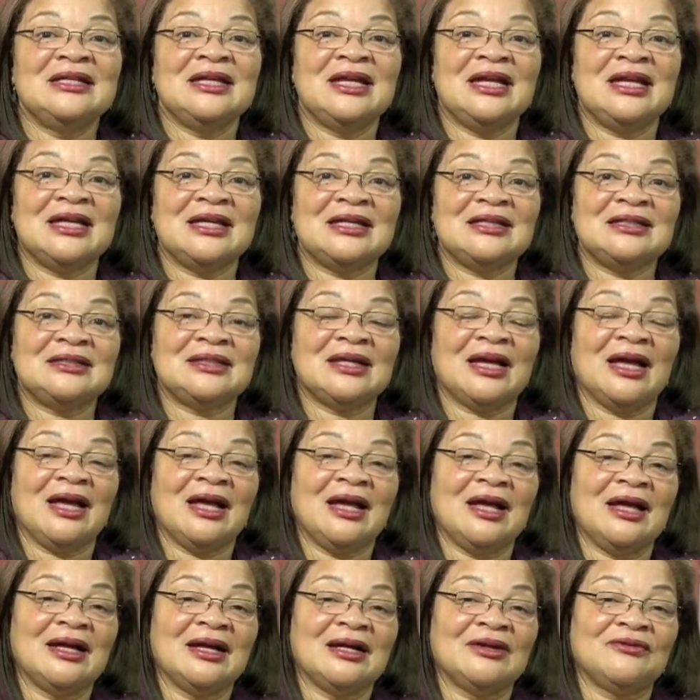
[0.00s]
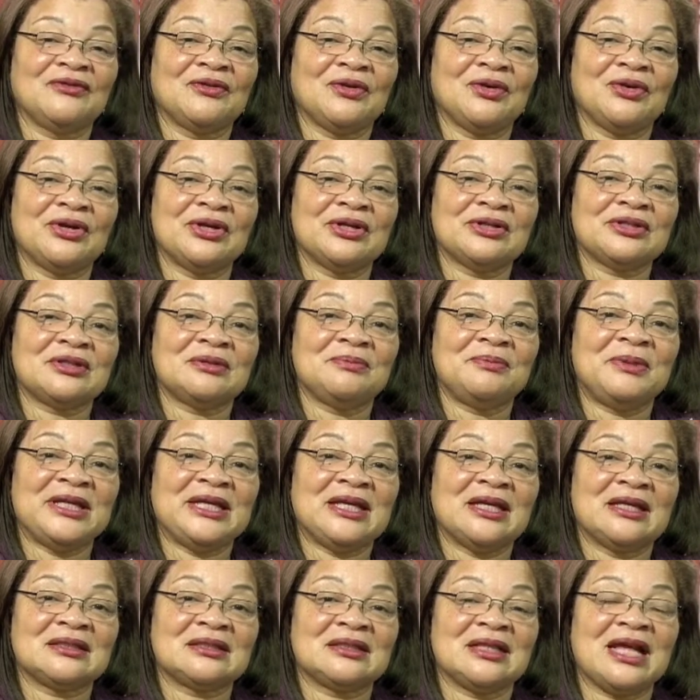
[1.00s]
And of course,
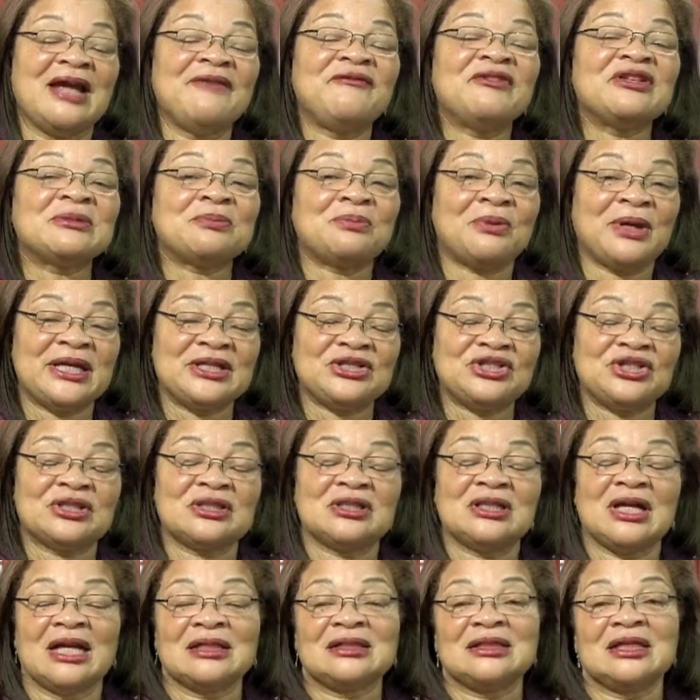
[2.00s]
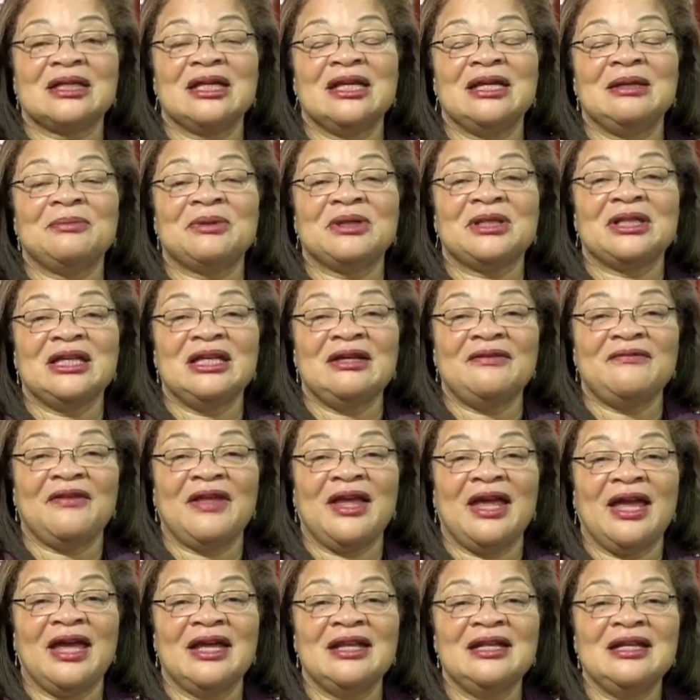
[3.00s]
because life is precious, Dr. King believed that.